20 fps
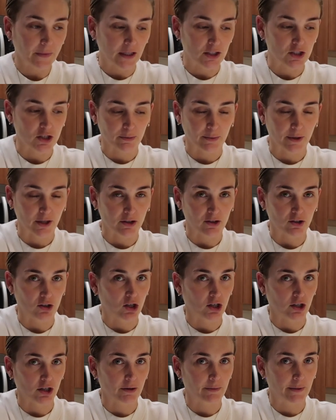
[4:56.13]
It took me a little
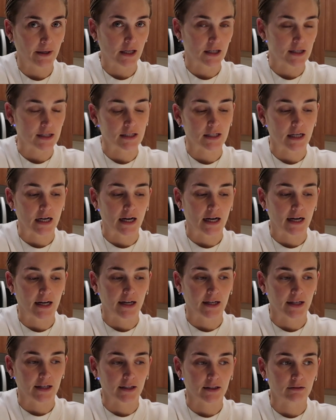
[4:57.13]
longer because
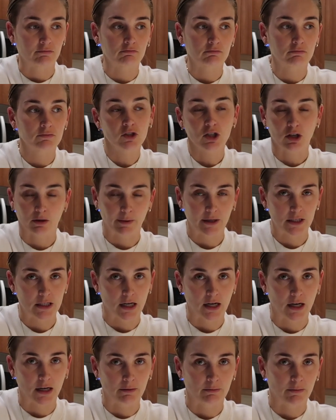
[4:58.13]
I took my
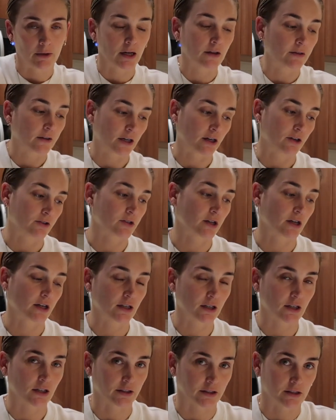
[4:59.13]
time, and then I also had
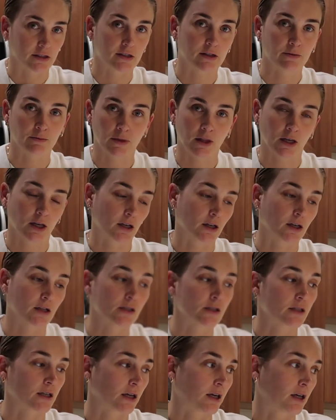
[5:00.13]
to clean some
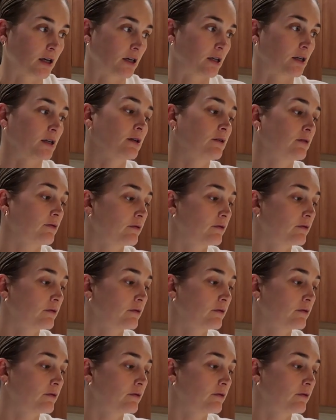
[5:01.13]
things and